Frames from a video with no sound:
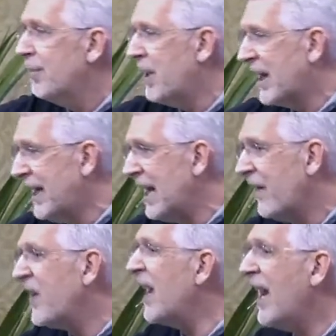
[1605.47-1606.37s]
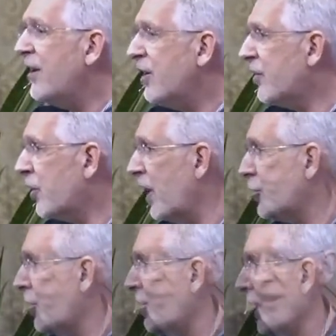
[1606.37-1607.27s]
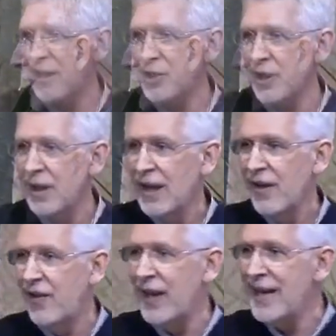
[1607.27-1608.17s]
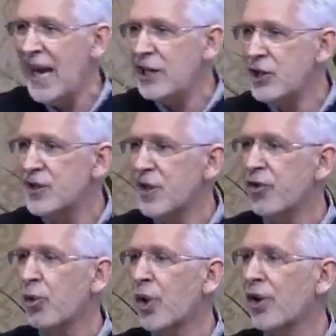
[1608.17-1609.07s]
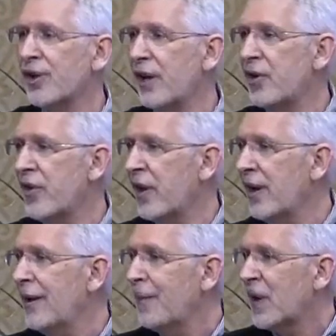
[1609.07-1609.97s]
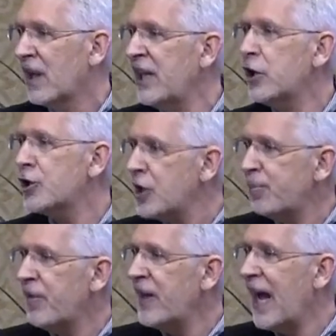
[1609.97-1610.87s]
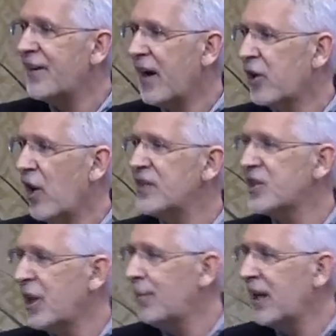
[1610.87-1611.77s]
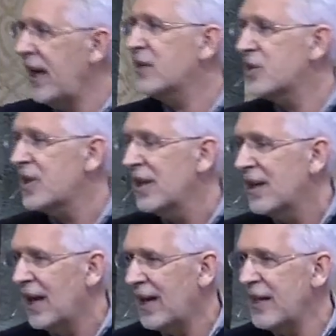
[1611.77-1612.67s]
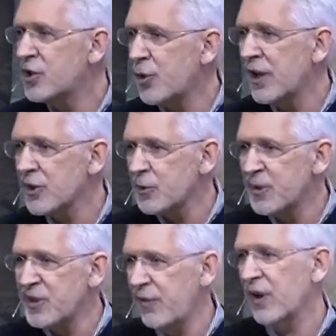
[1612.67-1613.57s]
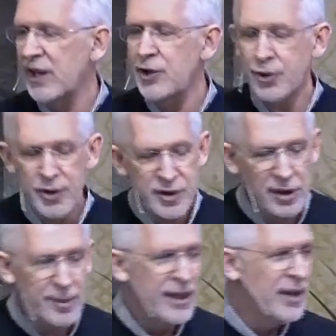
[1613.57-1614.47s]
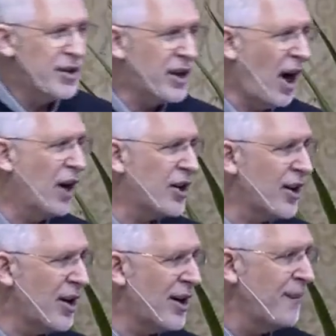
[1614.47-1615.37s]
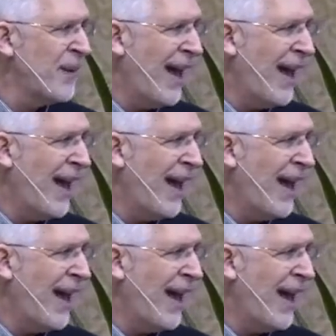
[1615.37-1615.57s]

But again, at the end of the Great Tribulation, the nations of the world under the leadership of the Antichrist come against uh, Israel, specifically Jerusalem, to conquer her.